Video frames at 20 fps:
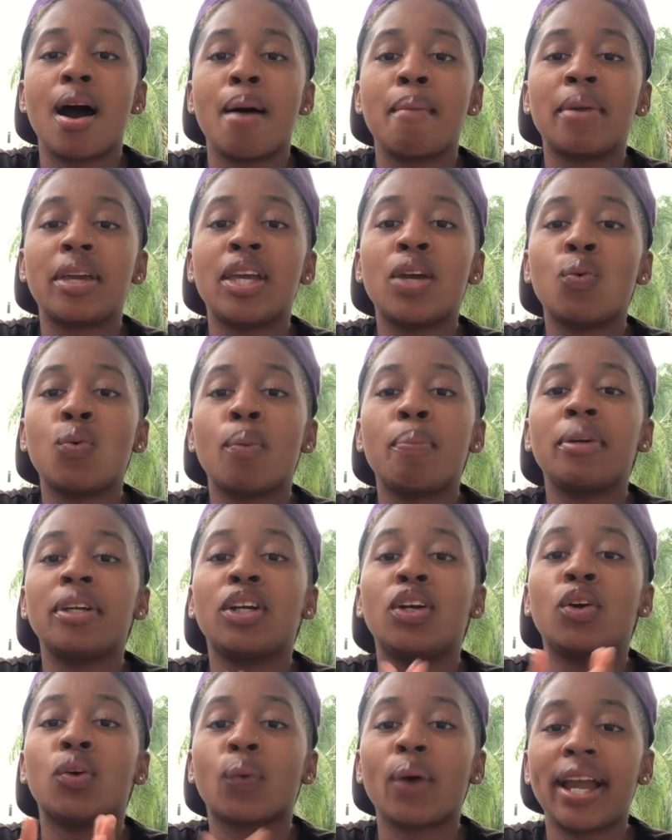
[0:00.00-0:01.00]
it would be
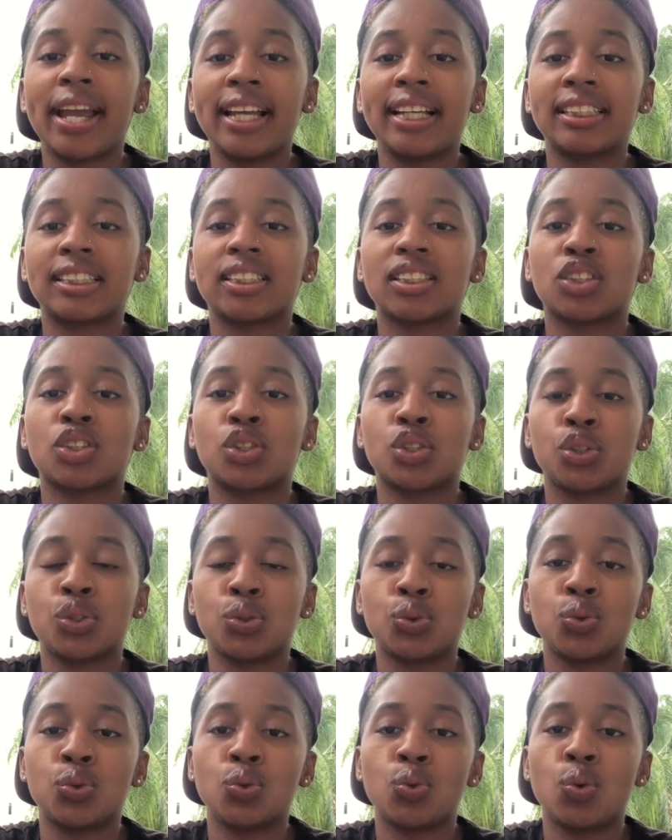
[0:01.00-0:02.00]
great
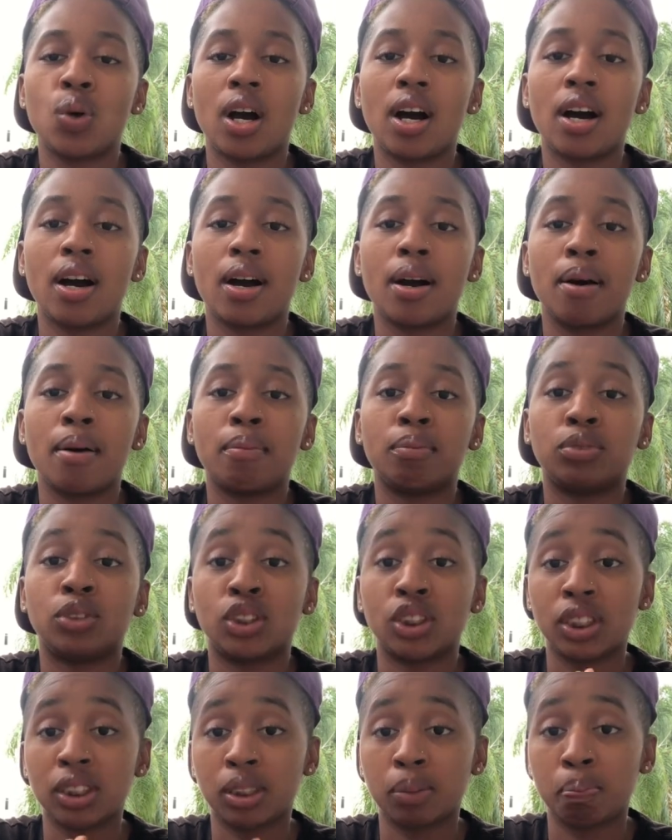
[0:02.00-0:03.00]
to
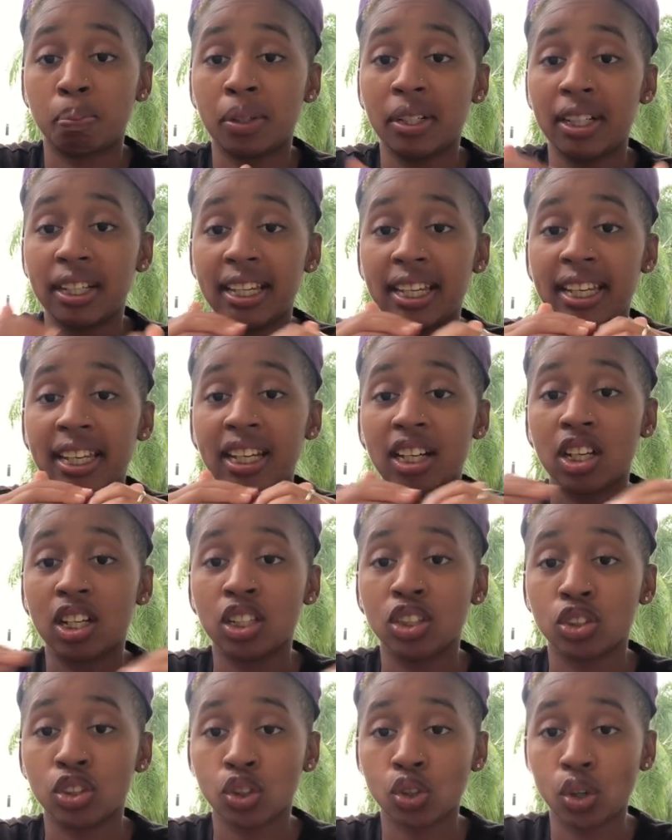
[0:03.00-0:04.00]
just put in a
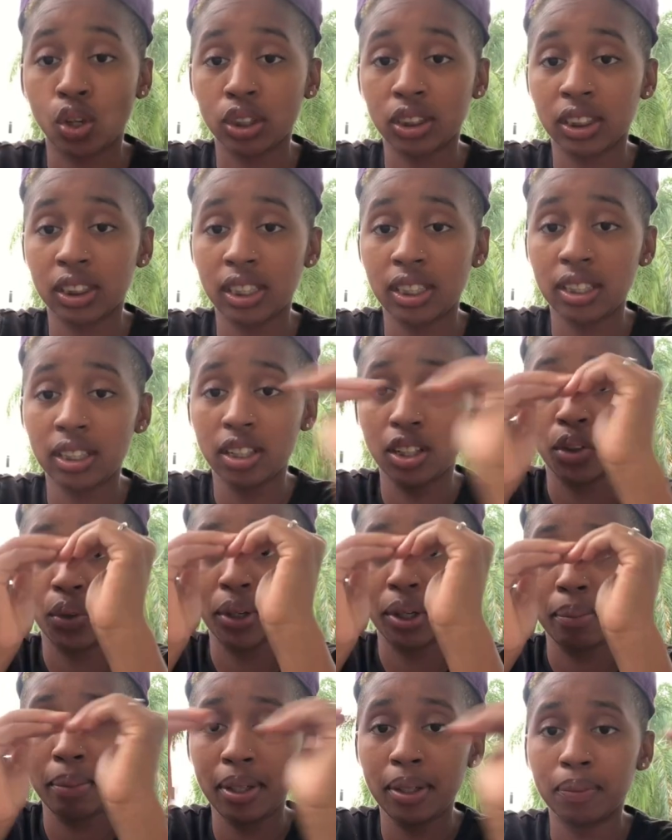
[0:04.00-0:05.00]
consultant
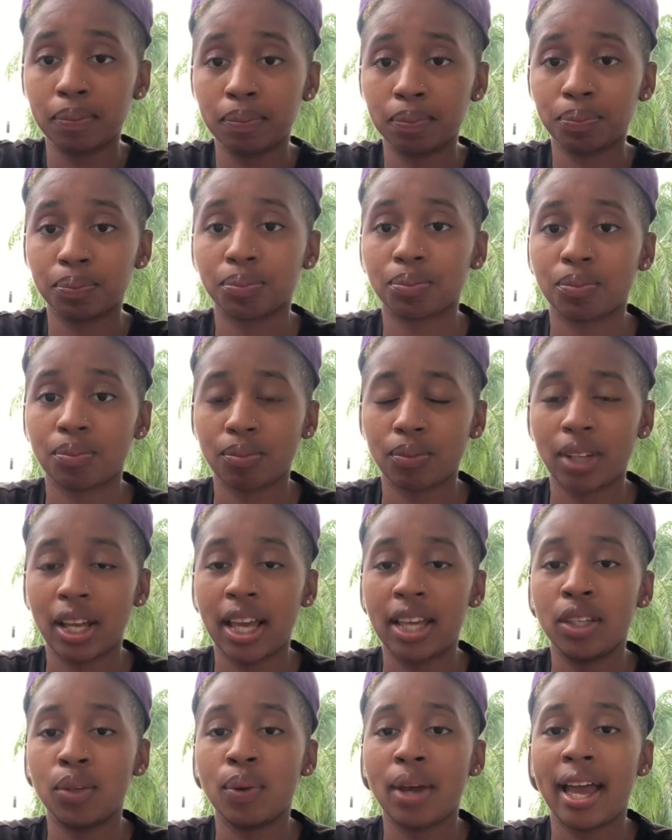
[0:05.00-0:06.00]
agreement,
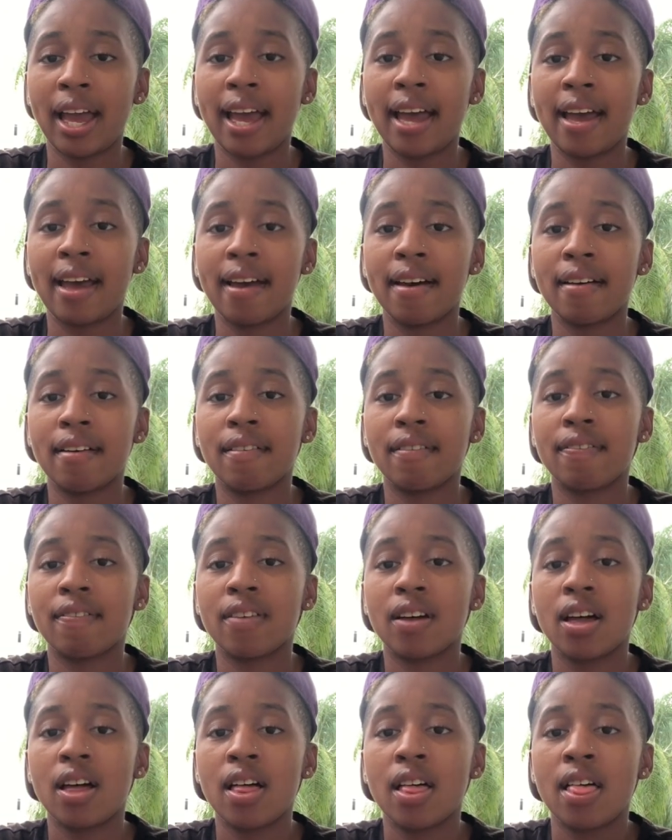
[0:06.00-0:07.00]
and you have
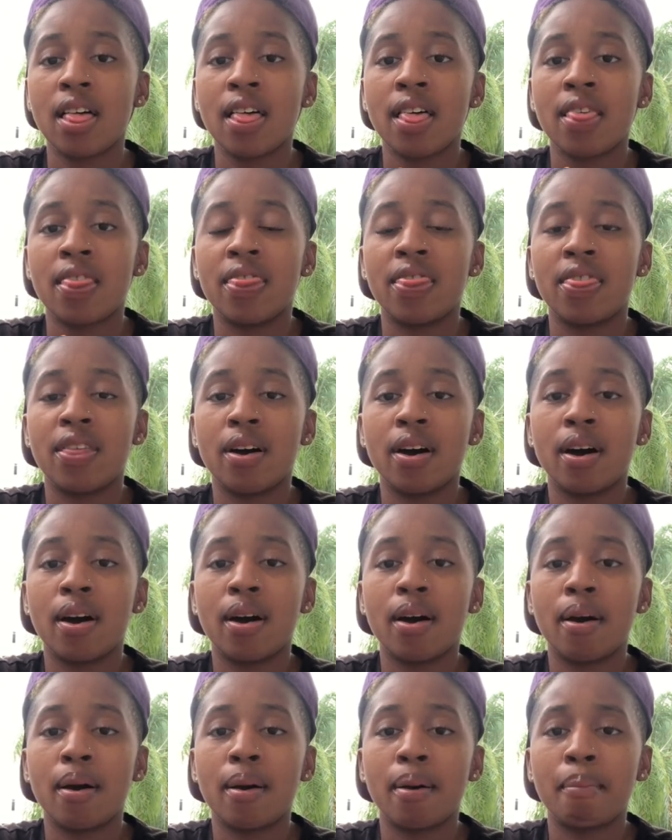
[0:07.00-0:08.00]

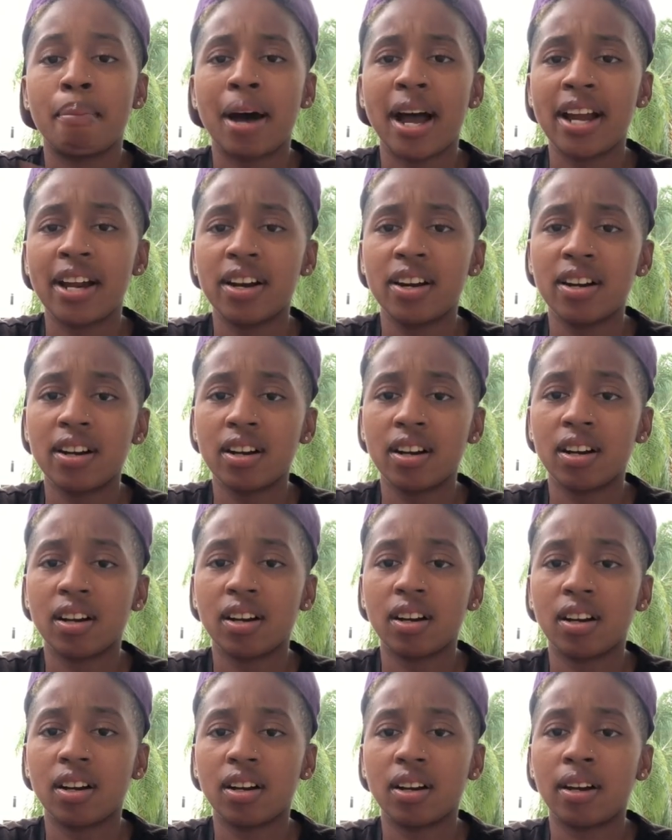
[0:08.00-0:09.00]
the buyer
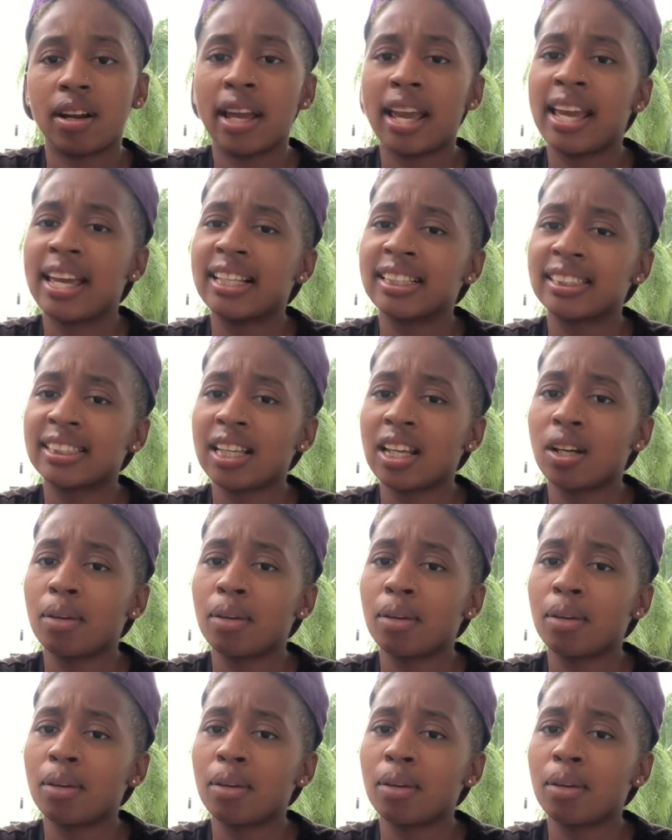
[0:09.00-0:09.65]
and seller,